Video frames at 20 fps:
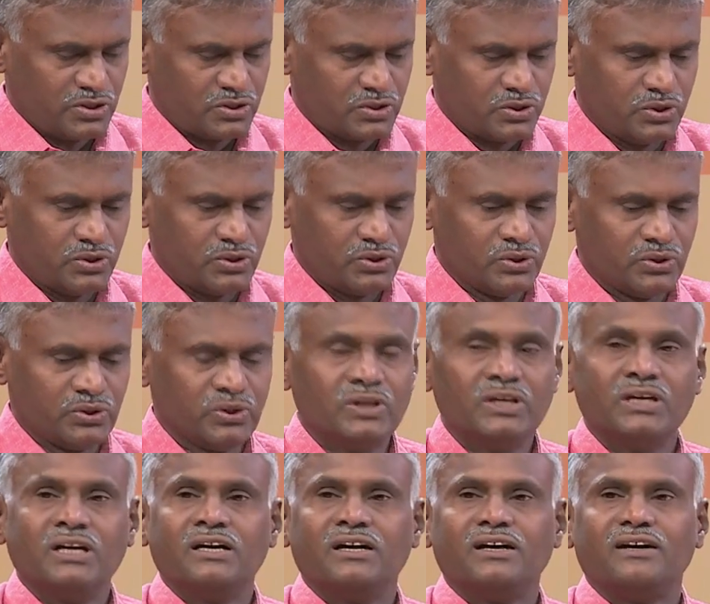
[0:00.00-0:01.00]
So,
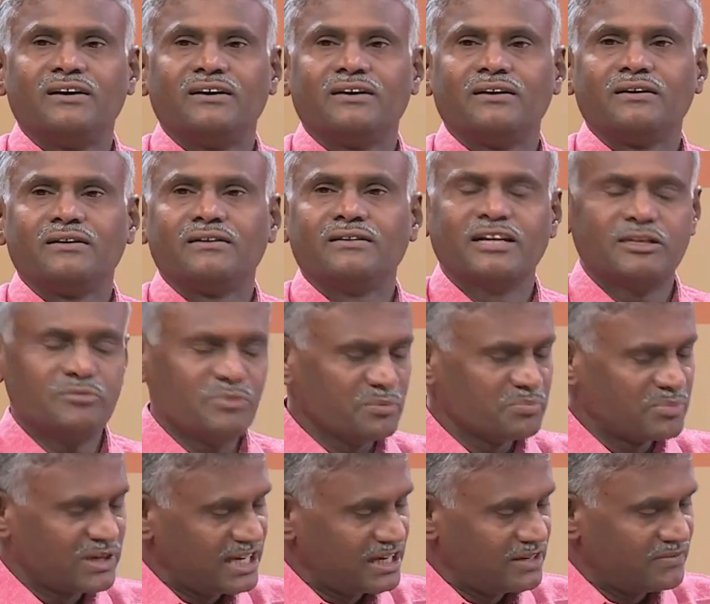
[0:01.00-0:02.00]
uh, let me
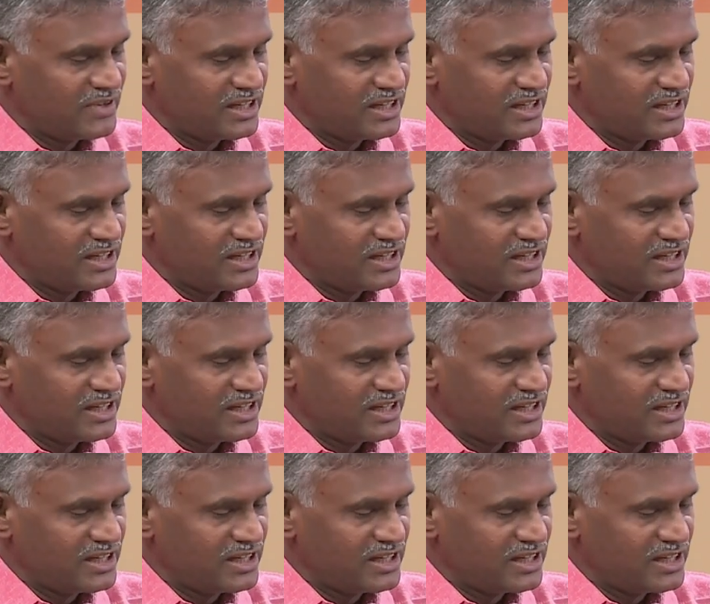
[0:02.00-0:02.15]
begin